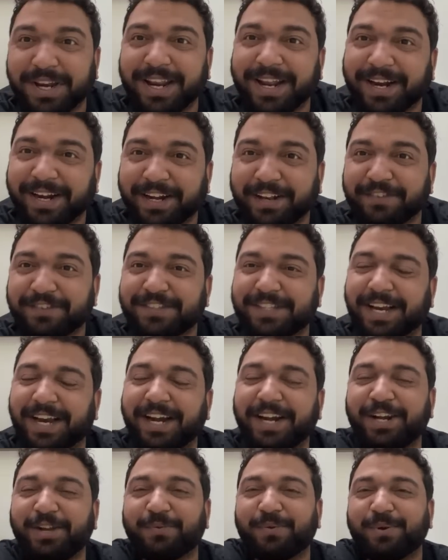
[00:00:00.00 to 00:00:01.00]
negative
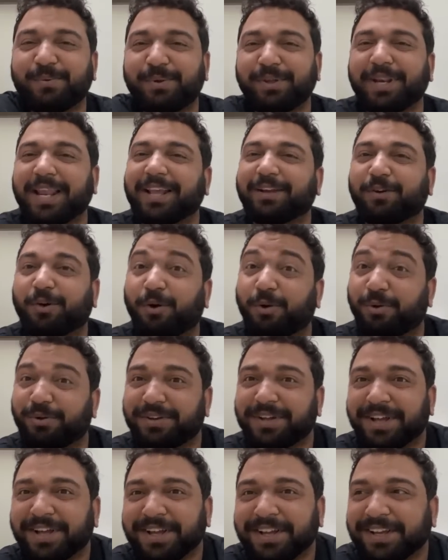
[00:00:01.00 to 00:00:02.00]
side, you will be like,
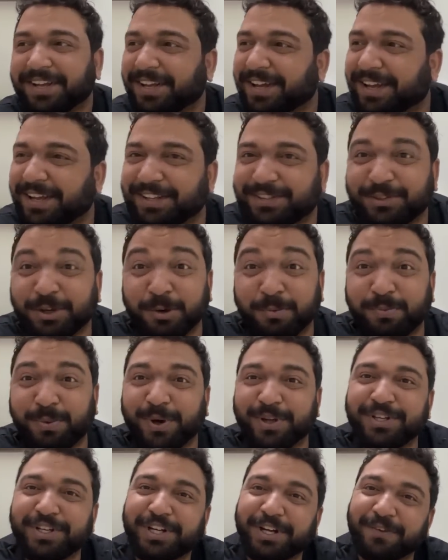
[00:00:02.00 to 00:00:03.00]
oh, so
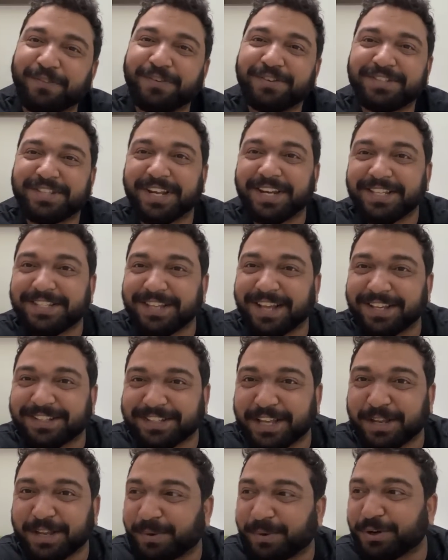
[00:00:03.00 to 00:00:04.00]
positive. Sir is
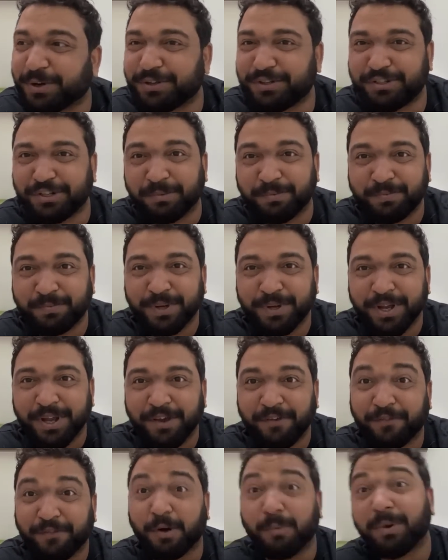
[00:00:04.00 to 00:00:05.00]
asking me to jump
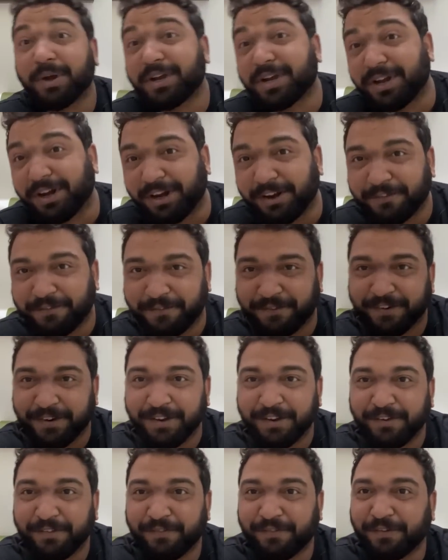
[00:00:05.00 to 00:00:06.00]
from a cliff
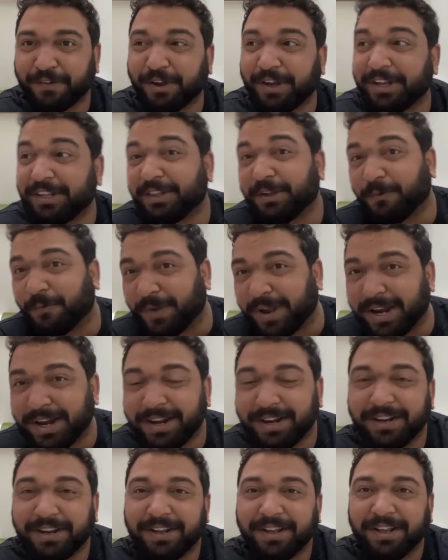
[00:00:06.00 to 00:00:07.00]
in the
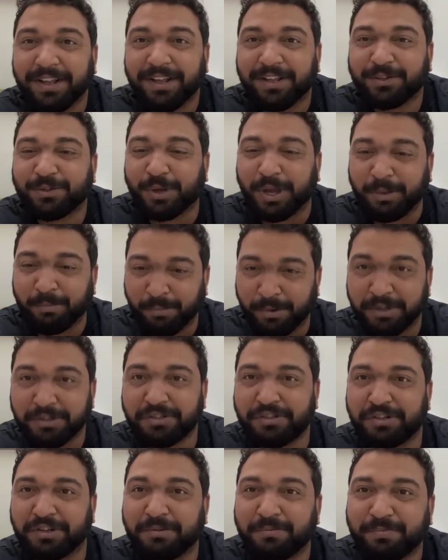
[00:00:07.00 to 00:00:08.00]
well, so I
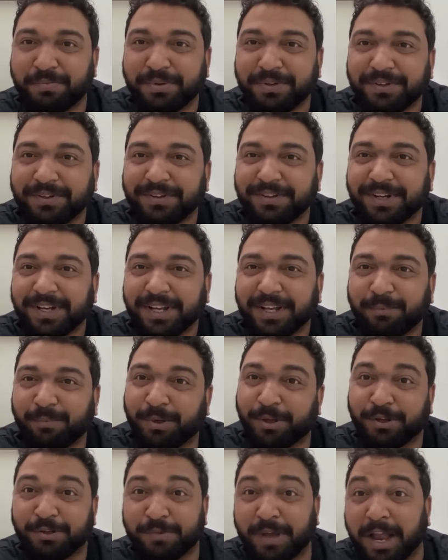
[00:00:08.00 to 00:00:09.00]
must jump
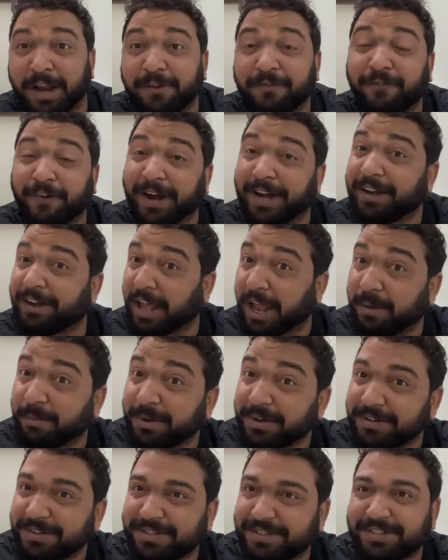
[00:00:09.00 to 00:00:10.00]
because I'll find
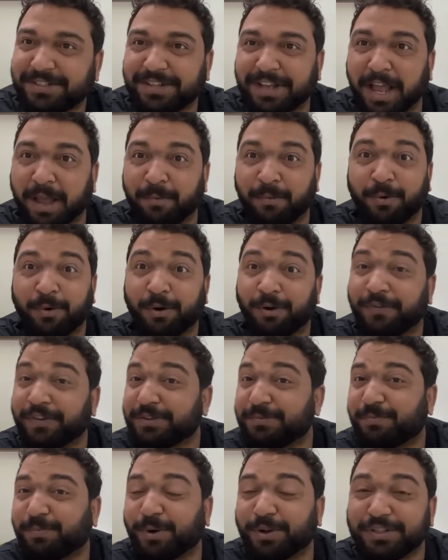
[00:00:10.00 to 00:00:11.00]
diamonds. I'm
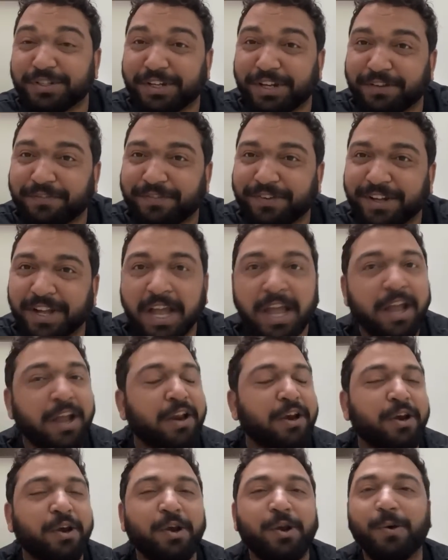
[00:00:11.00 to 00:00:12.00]
always positive.
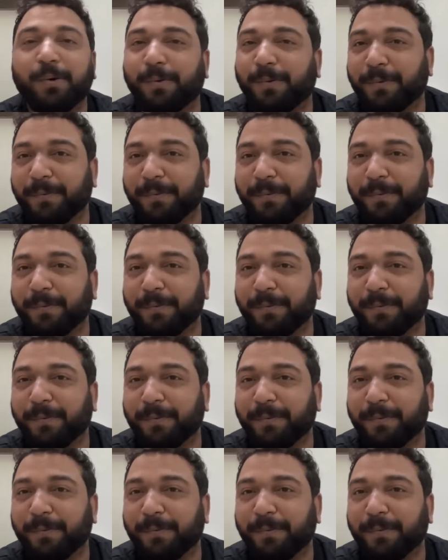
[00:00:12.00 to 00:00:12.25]
No,